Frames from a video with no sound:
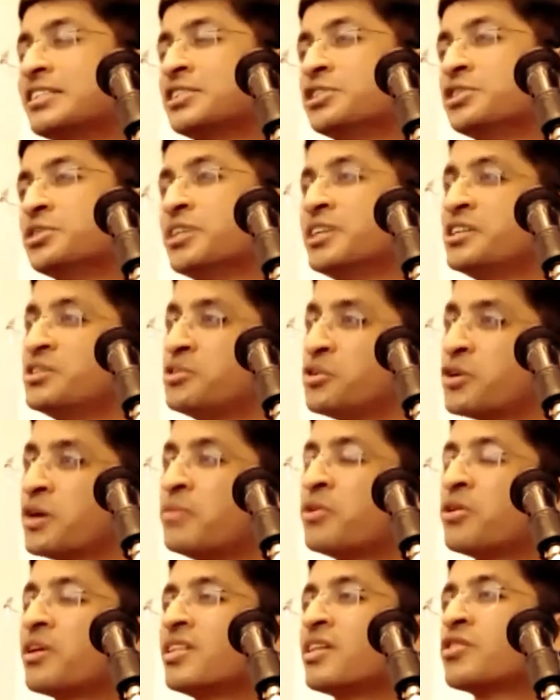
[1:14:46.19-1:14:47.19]
So they took
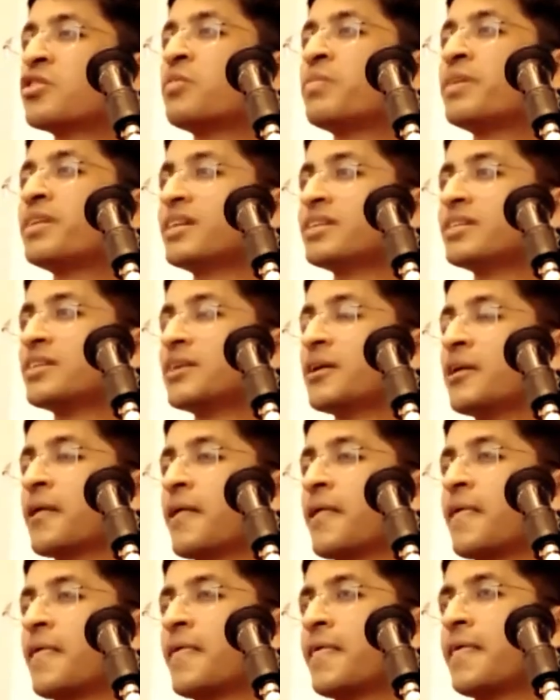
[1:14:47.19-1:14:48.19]
him to Radha Gopinath.
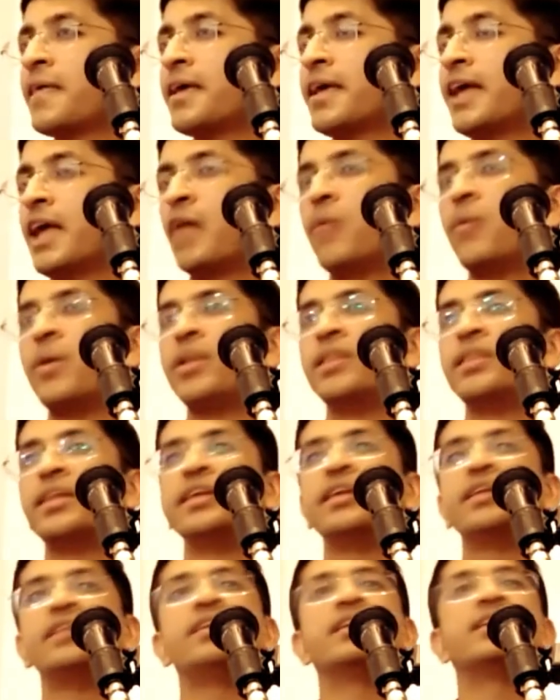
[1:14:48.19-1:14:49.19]
And when they
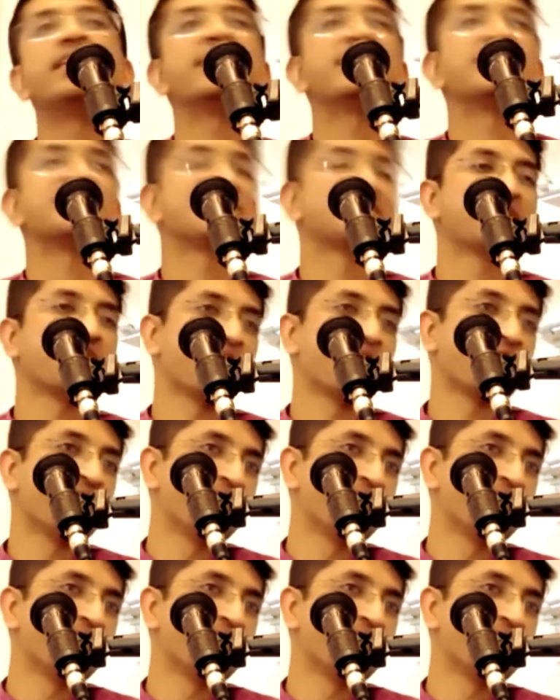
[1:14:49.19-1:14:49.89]
did the tests,